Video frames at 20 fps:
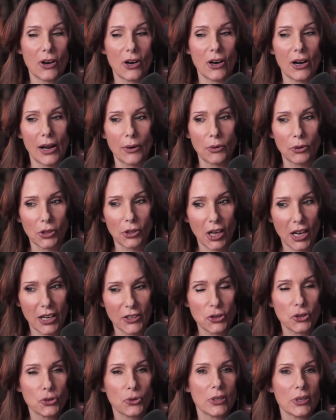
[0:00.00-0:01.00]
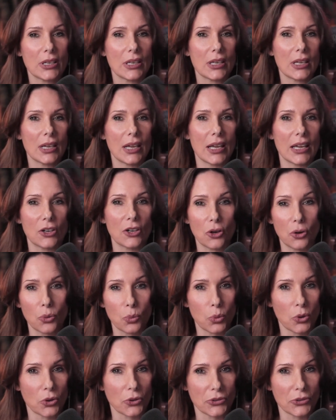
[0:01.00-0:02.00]
our country and our
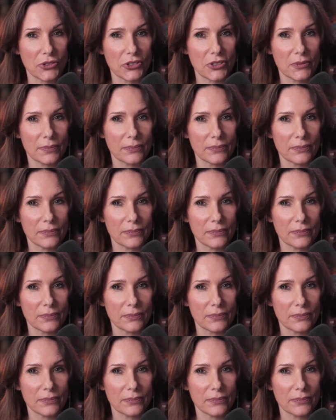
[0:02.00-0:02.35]
world.